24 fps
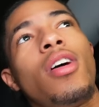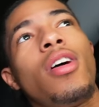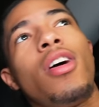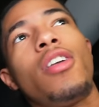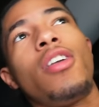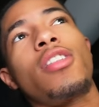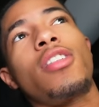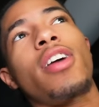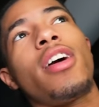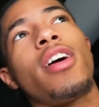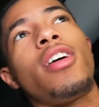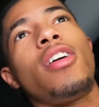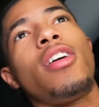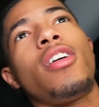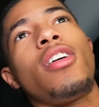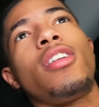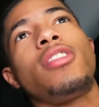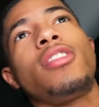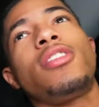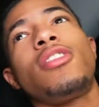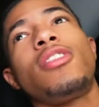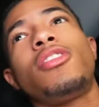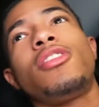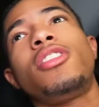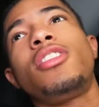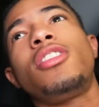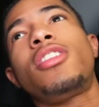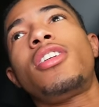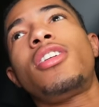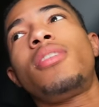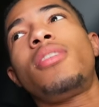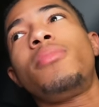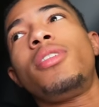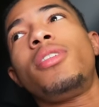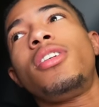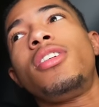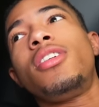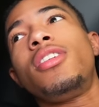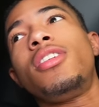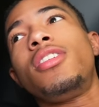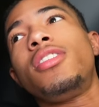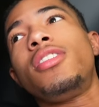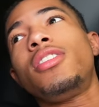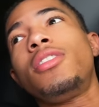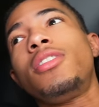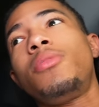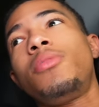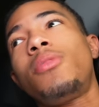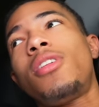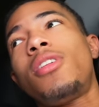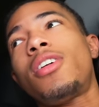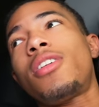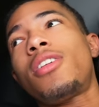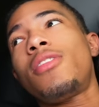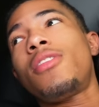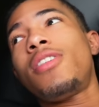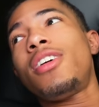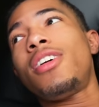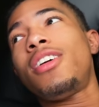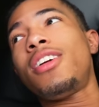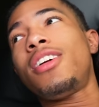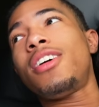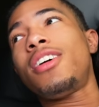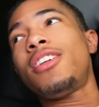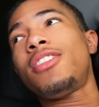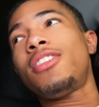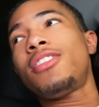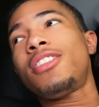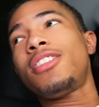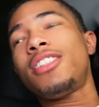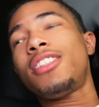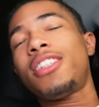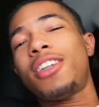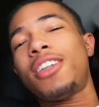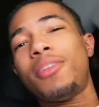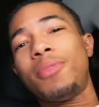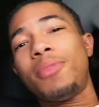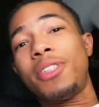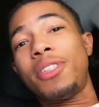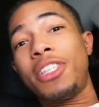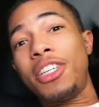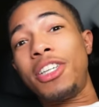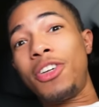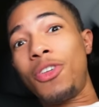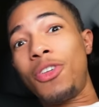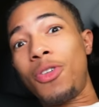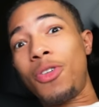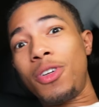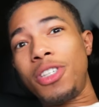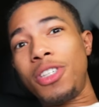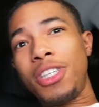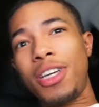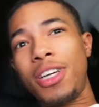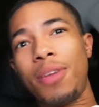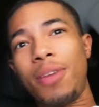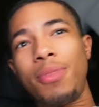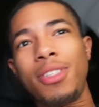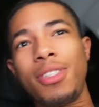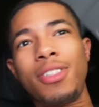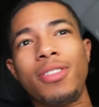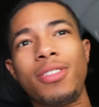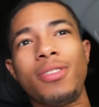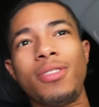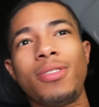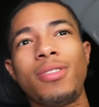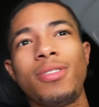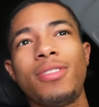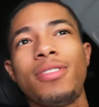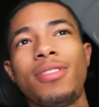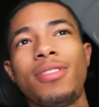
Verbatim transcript: Okay, y'all, so she coming. She walking right now. She coming to the door. She coming to the door.